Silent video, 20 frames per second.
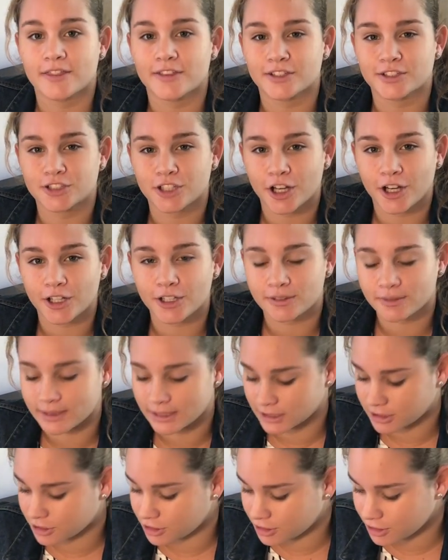The total
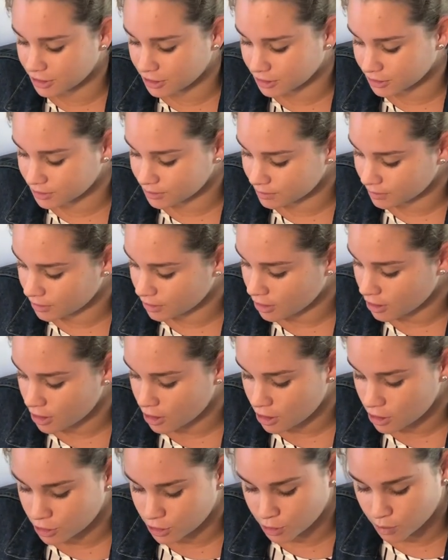is still
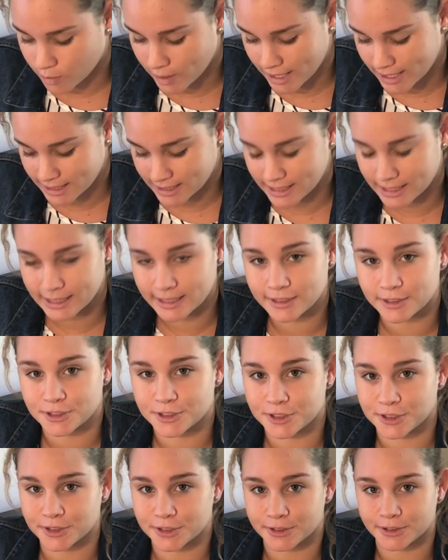
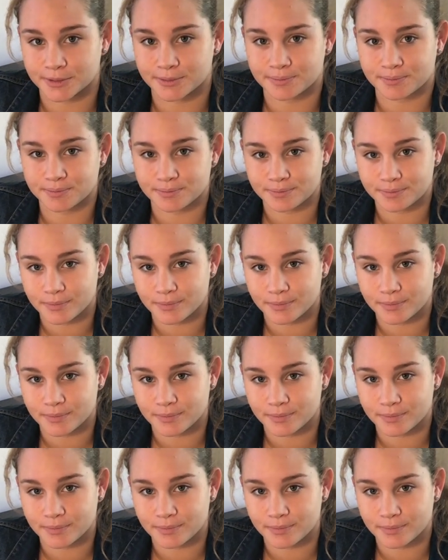22.